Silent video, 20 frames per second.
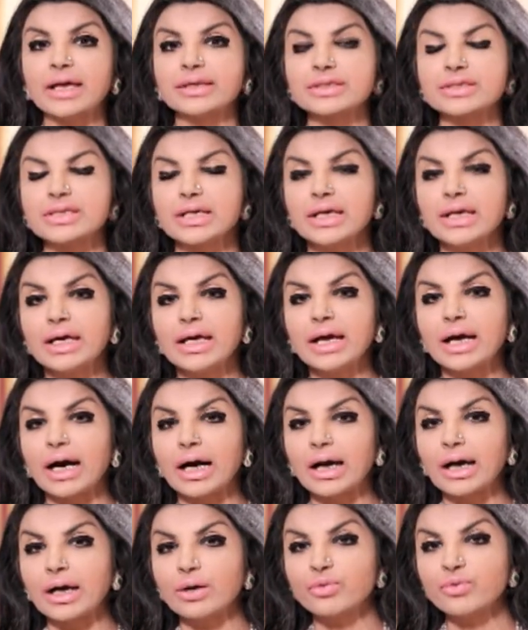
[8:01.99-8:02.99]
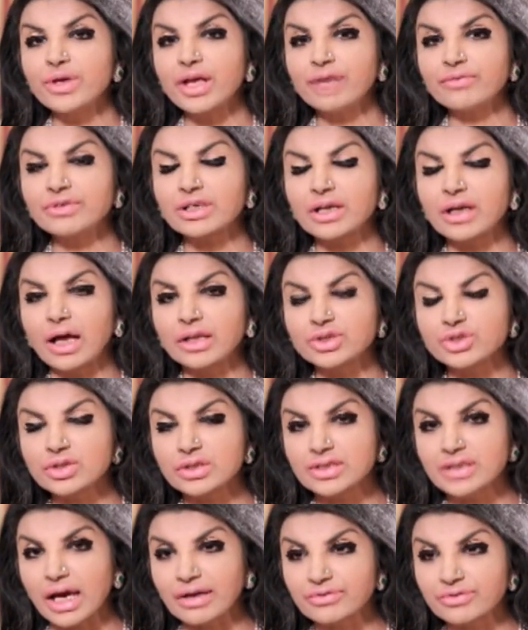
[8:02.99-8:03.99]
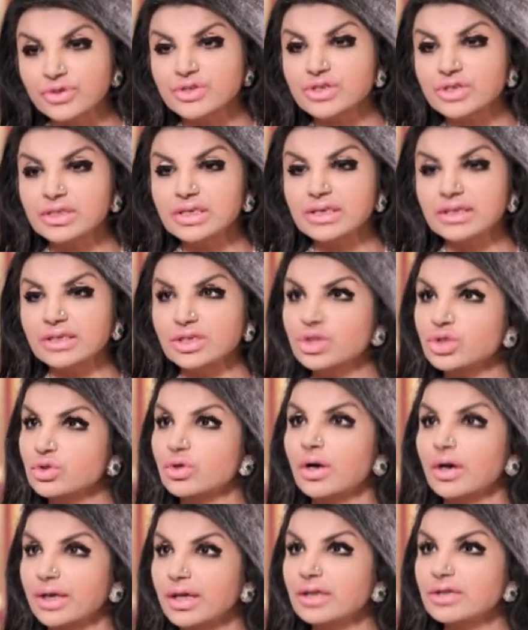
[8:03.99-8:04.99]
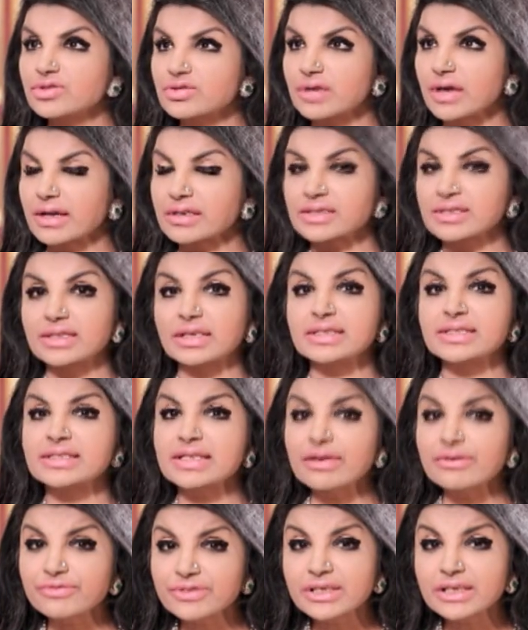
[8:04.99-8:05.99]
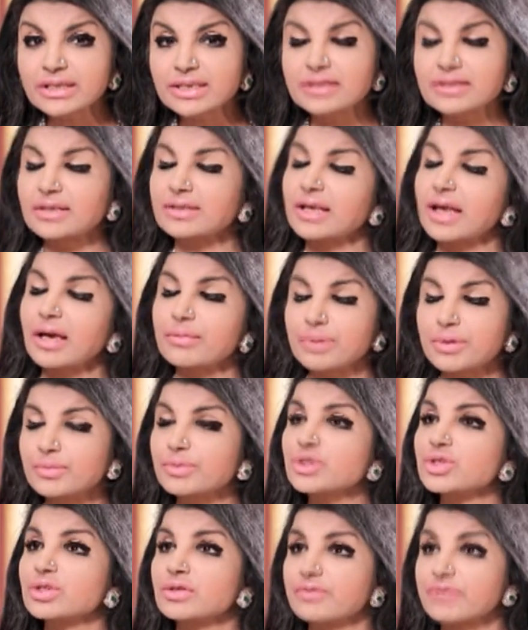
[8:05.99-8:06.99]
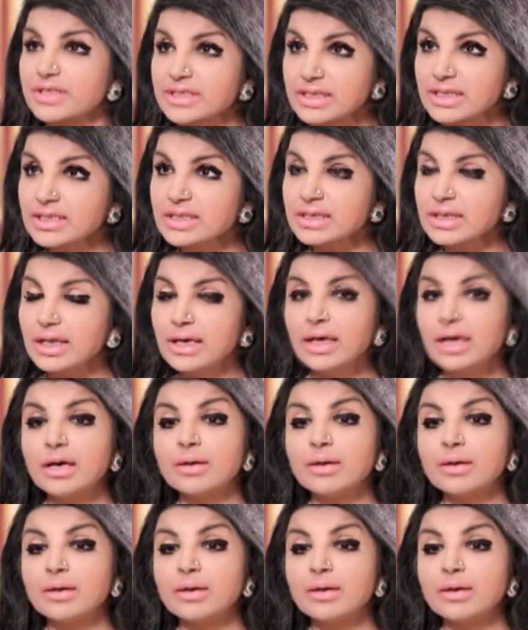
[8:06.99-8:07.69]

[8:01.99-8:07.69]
And we have the cultural diversity in the Chittagong Hill Tracts that definitely the Thai people should visit,